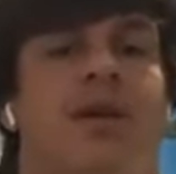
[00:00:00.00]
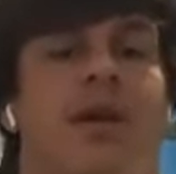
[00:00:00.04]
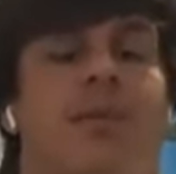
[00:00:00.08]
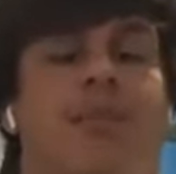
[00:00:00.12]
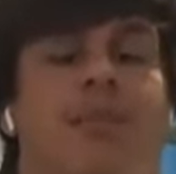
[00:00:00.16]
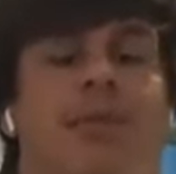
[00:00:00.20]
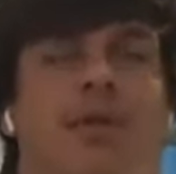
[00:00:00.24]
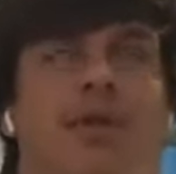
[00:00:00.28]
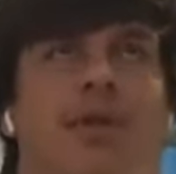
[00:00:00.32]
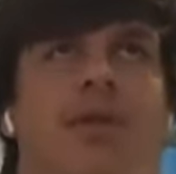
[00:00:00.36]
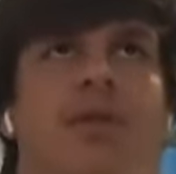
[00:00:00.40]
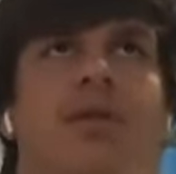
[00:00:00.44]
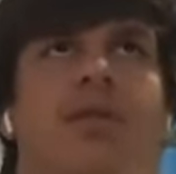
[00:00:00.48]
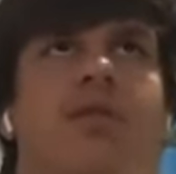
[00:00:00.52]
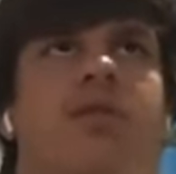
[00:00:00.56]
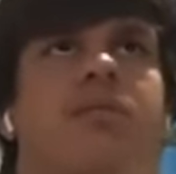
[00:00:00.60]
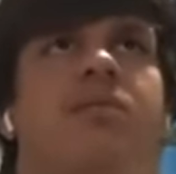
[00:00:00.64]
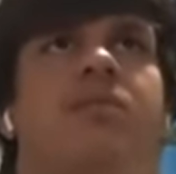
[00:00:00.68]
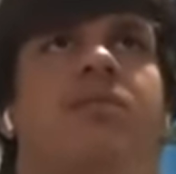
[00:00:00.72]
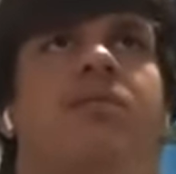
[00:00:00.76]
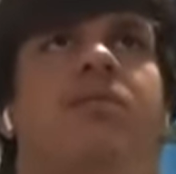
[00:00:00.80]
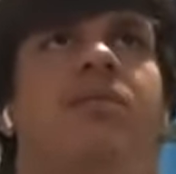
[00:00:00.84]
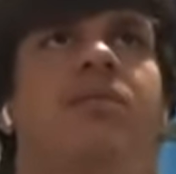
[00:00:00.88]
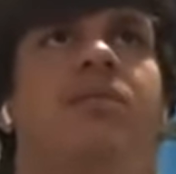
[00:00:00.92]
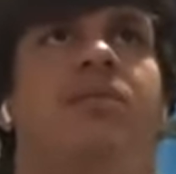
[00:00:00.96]
I put on
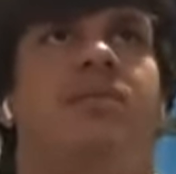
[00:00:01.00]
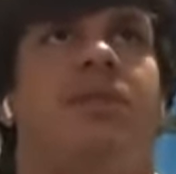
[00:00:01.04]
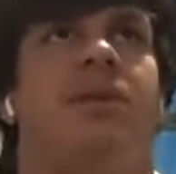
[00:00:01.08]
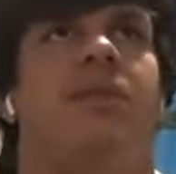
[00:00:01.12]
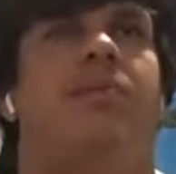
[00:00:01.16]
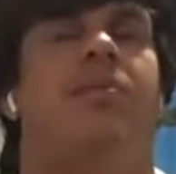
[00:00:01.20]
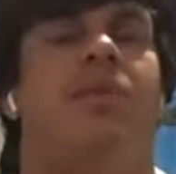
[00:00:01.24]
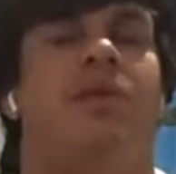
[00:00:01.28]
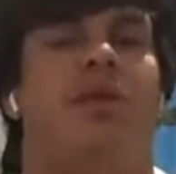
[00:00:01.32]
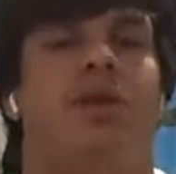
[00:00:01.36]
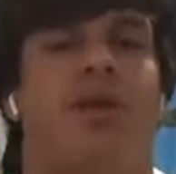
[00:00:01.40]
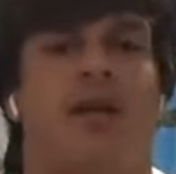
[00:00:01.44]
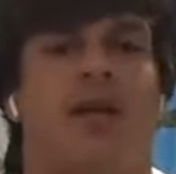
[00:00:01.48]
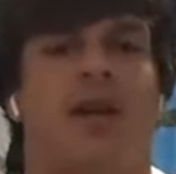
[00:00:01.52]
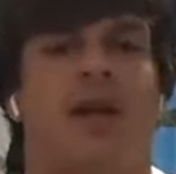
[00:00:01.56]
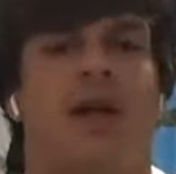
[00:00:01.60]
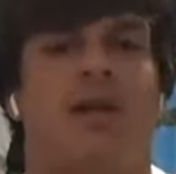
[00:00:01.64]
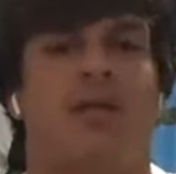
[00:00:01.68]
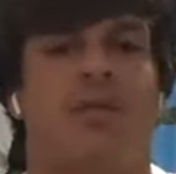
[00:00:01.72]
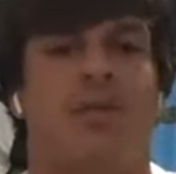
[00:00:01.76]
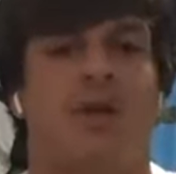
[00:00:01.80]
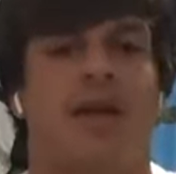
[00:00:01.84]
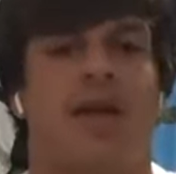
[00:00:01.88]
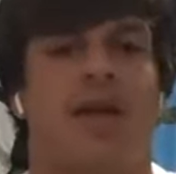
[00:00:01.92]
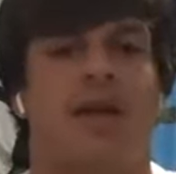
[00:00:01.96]
I put on a lot
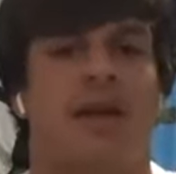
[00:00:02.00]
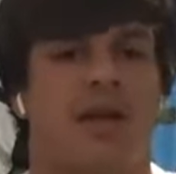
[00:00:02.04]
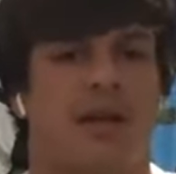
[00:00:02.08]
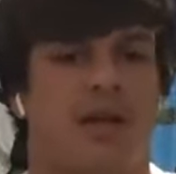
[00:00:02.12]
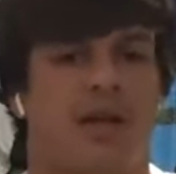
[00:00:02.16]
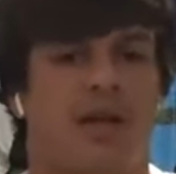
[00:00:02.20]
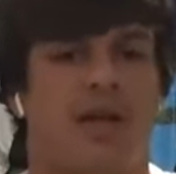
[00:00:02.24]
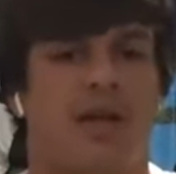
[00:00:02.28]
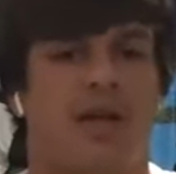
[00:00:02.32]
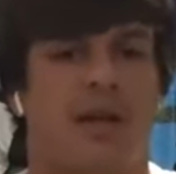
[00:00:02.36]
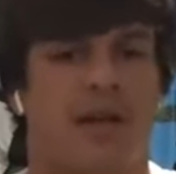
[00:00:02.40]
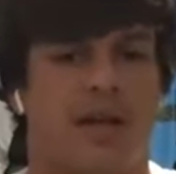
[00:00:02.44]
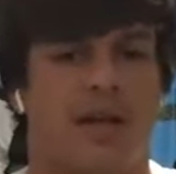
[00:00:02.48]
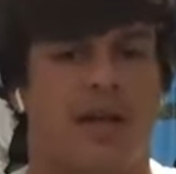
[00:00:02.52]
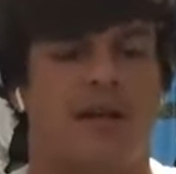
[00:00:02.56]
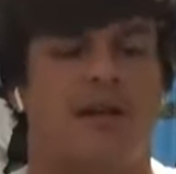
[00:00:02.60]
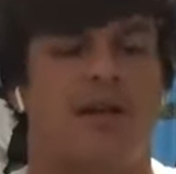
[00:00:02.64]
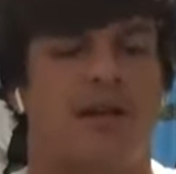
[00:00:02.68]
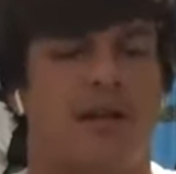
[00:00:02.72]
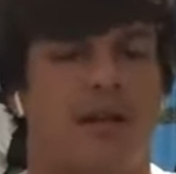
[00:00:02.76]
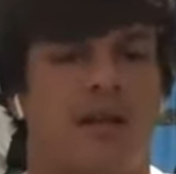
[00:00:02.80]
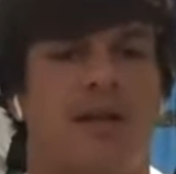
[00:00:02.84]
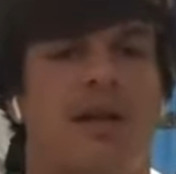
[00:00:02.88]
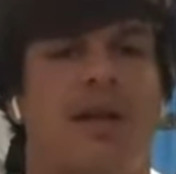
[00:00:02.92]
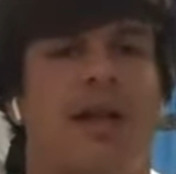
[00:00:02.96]
of weight, and I
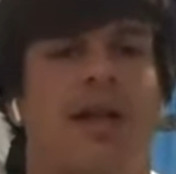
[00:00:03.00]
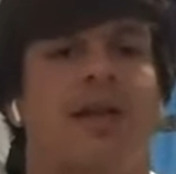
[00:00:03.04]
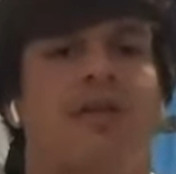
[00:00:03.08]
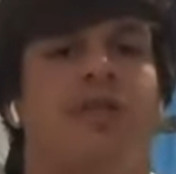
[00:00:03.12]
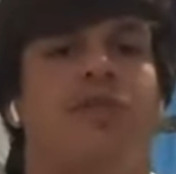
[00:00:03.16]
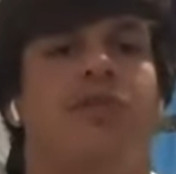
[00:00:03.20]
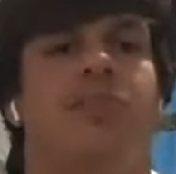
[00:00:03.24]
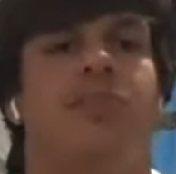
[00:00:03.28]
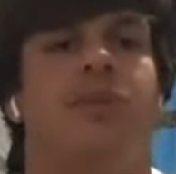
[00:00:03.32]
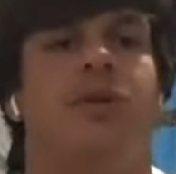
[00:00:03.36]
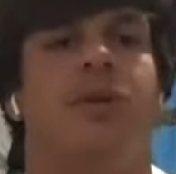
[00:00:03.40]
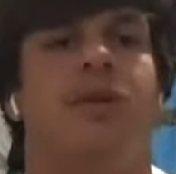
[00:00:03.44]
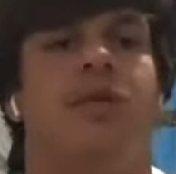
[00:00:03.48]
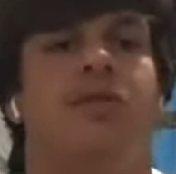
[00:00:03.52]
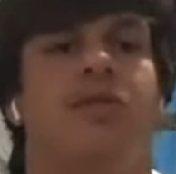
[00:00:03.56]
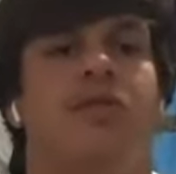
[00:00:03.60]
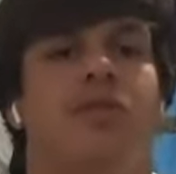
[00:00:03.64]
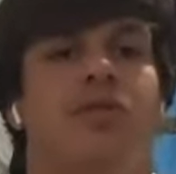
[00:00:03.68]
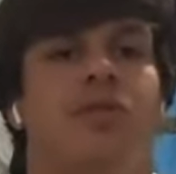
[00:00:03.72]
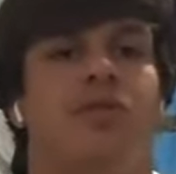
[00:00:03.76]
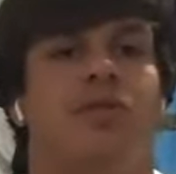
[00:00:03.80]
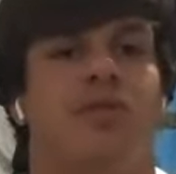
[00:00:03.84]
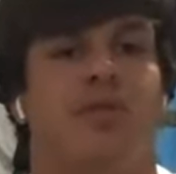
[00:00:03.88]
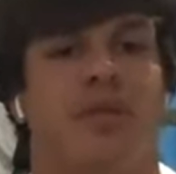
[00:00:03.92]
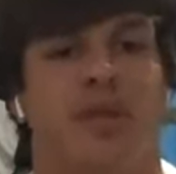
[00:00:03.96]
gained speed
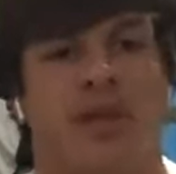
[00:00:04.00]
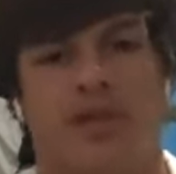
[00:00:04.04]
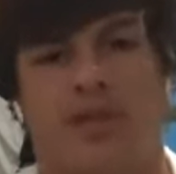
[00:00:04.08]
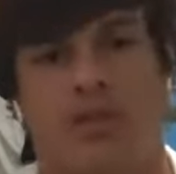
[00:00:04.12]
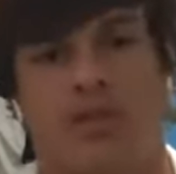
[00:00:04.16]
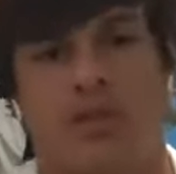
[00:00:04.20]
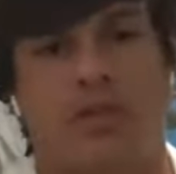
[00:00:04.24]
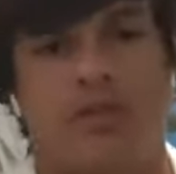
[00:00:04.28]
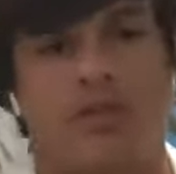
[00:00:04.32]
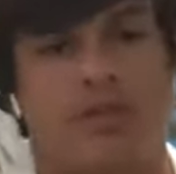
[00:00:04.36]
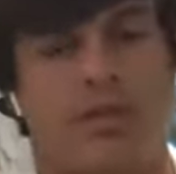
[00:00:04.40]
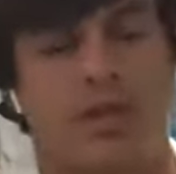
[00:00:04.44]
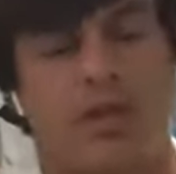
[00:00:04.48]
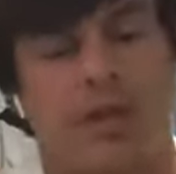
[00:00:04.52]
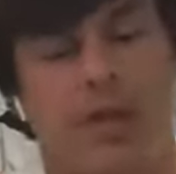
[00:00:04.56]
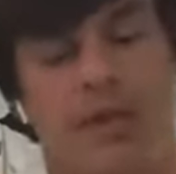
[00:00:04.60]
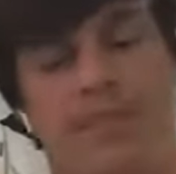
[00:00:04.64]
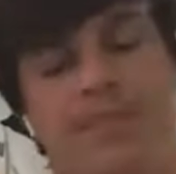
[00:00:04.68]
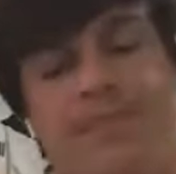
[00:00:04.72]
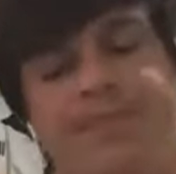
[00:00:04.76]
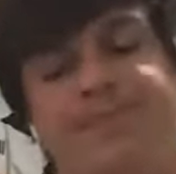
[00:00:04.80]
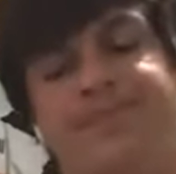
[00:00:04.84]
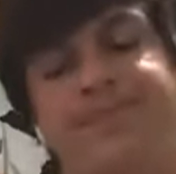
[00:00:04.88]
too, so that's always good.